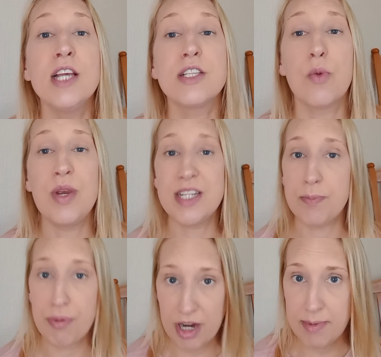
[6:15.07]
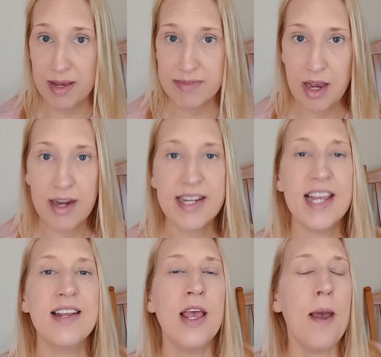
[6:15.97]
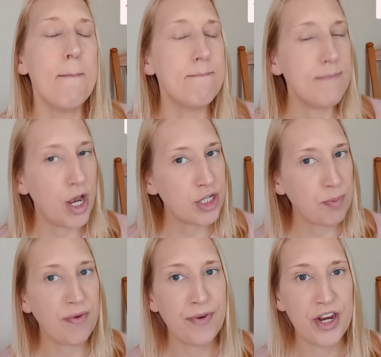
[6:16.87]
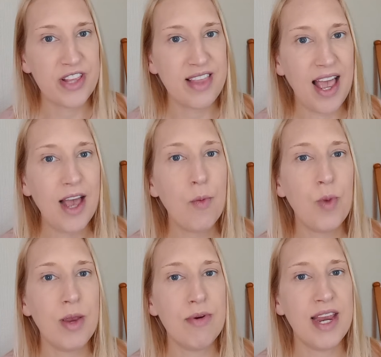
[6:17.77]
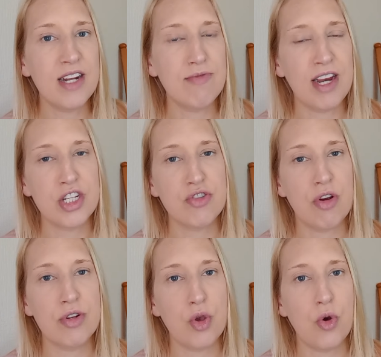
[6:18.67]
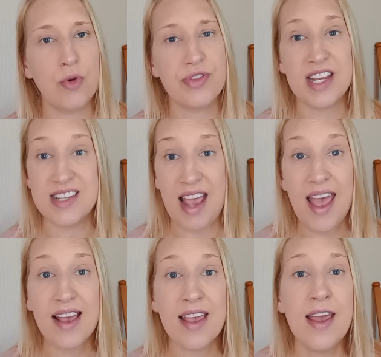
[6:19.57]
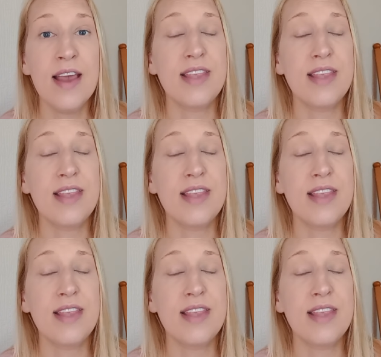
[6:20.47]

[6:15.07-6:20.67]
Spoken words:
So we did premium dining. Much preferred that. We were in a restaurant called The Deck.